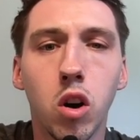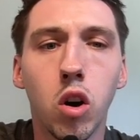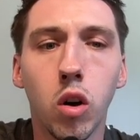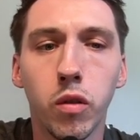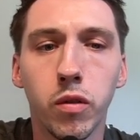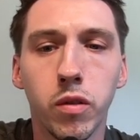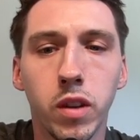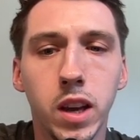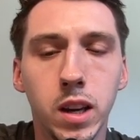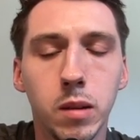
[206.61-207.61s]
off
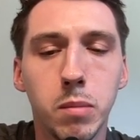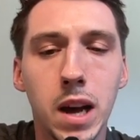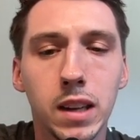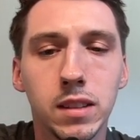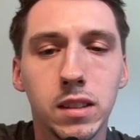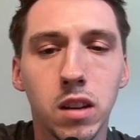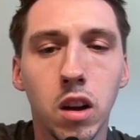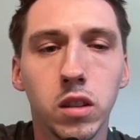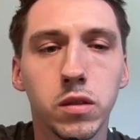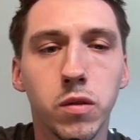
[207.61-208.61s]
in Palace's
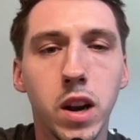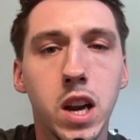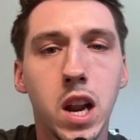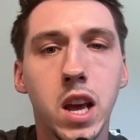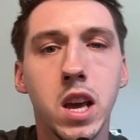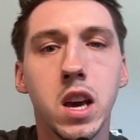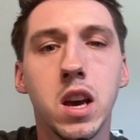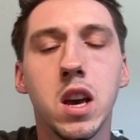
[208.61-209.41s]
last friendly